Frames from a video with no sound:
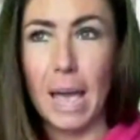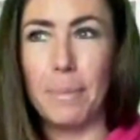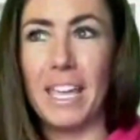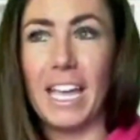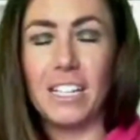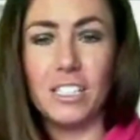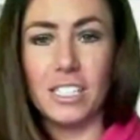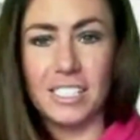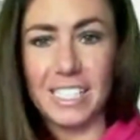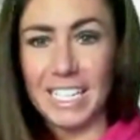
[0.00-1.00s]
I
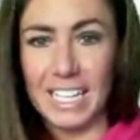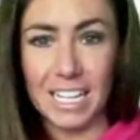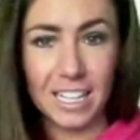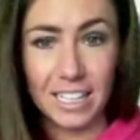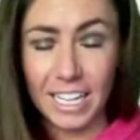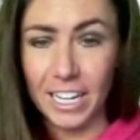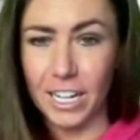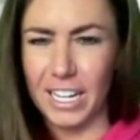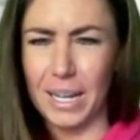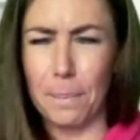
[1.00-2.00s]
began seeking
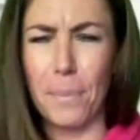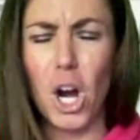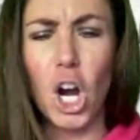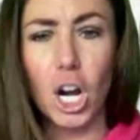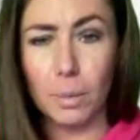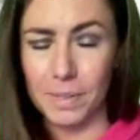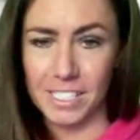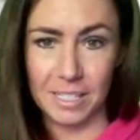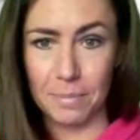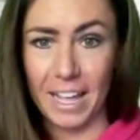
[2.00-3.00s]
clarity and
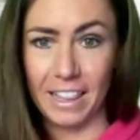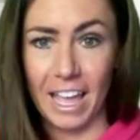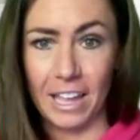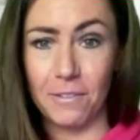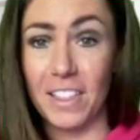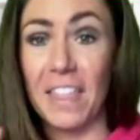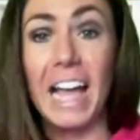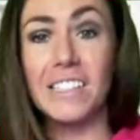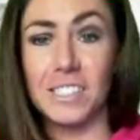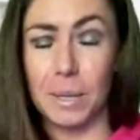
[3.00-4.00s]
purpose in my life. And
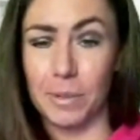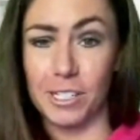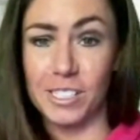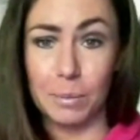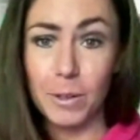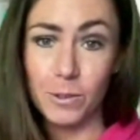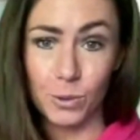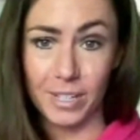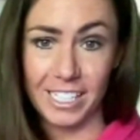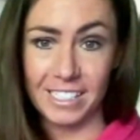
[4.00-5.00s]
that summer, summer of
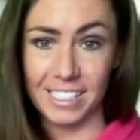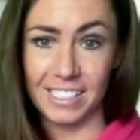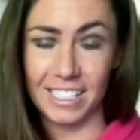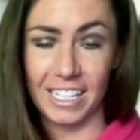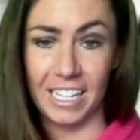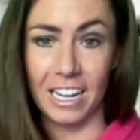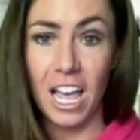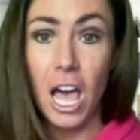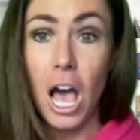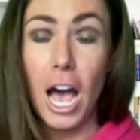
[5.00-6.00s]
2016,
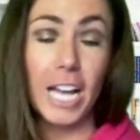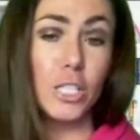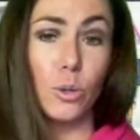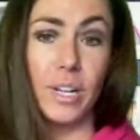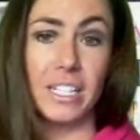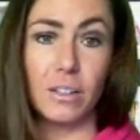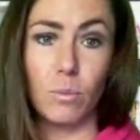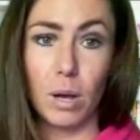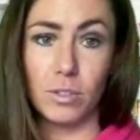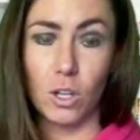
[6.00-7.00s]
I joined
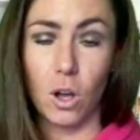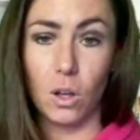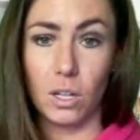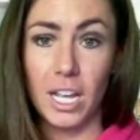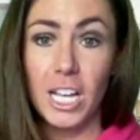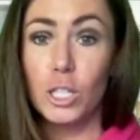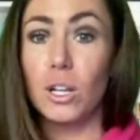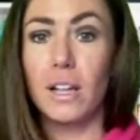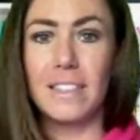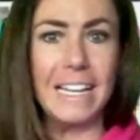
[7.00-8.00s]
what was called
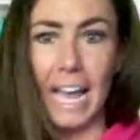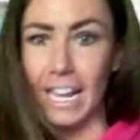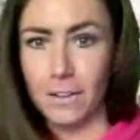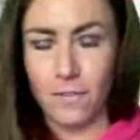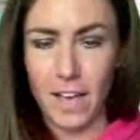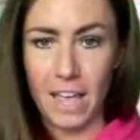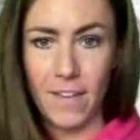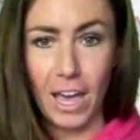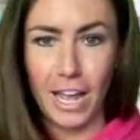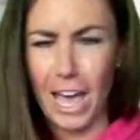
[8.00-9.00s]
the nine to
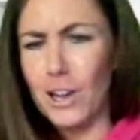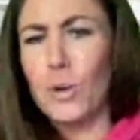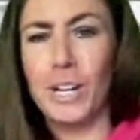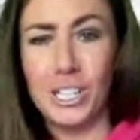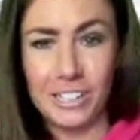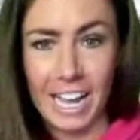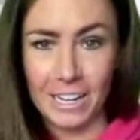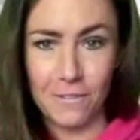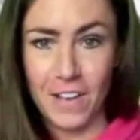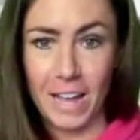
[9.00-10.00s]
five, how, how to quit your
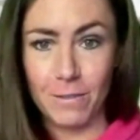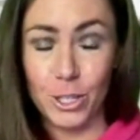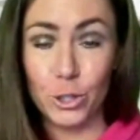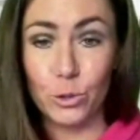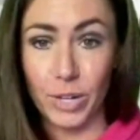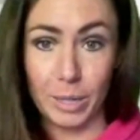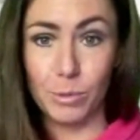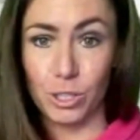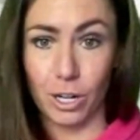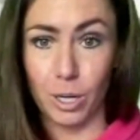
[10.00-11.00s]
nine to five, the Dream
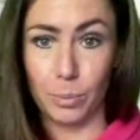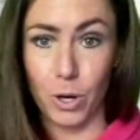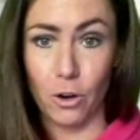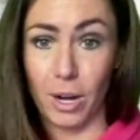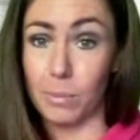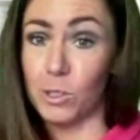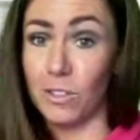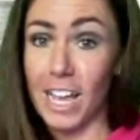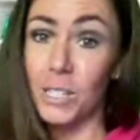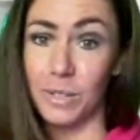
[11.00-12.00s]
Starter program. So
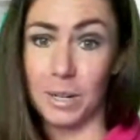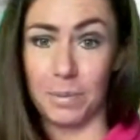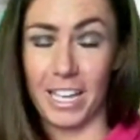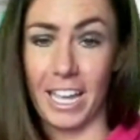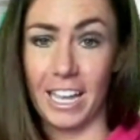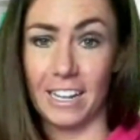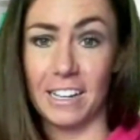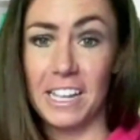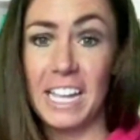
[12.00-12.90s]
that's where it began.